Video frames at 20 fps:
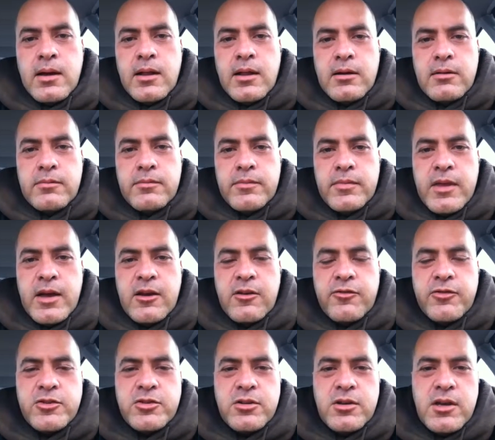Hello, thank
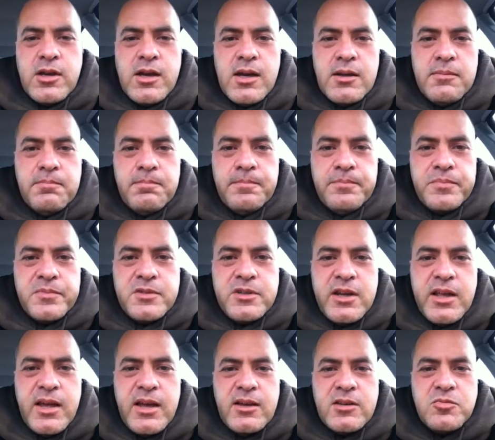you for tuning in.
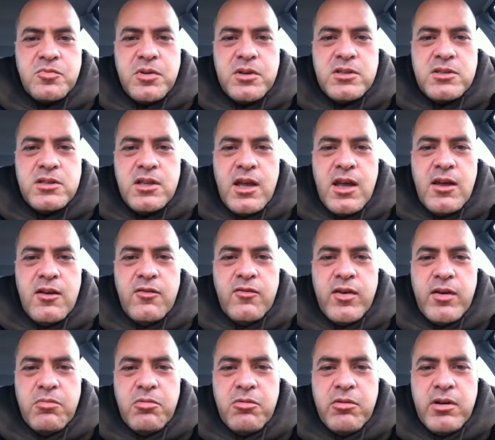Today is Wednesday,
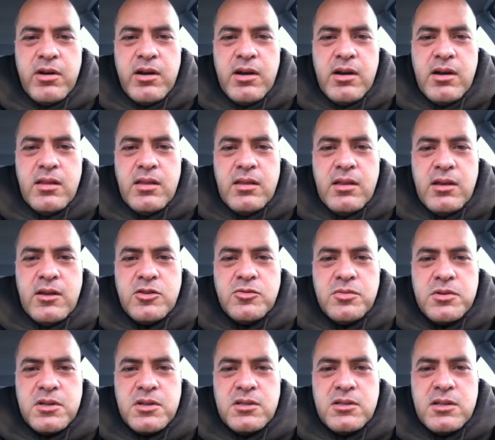February the
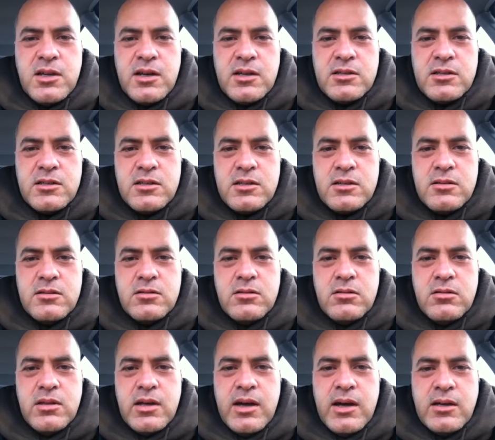26th,
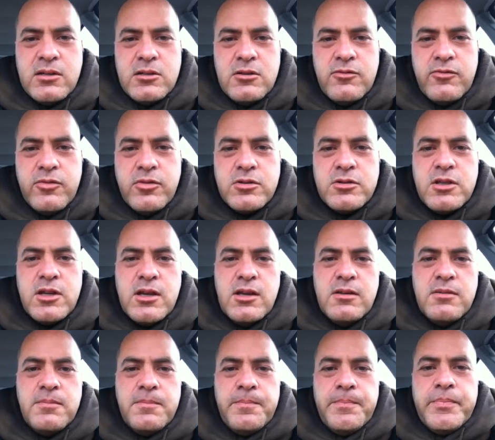
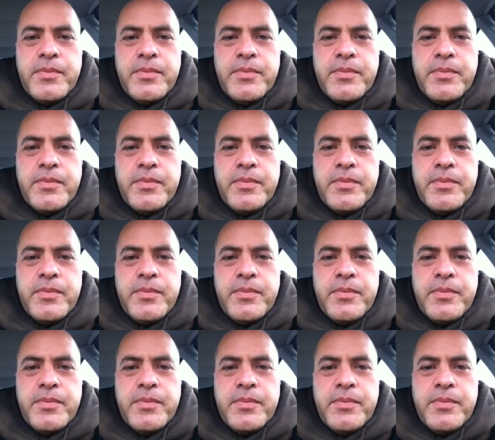2014.